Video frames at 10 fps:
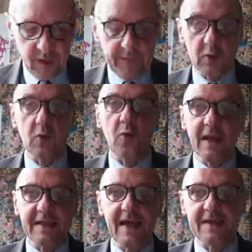for the
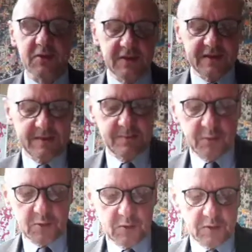right action is
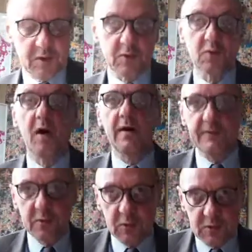important not to
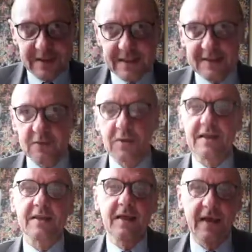overdo things to
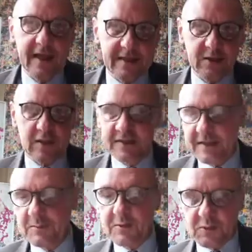get
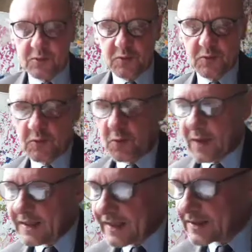exhausted but to, to the
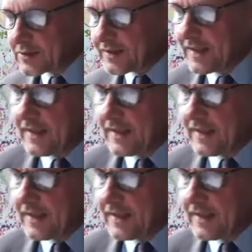right action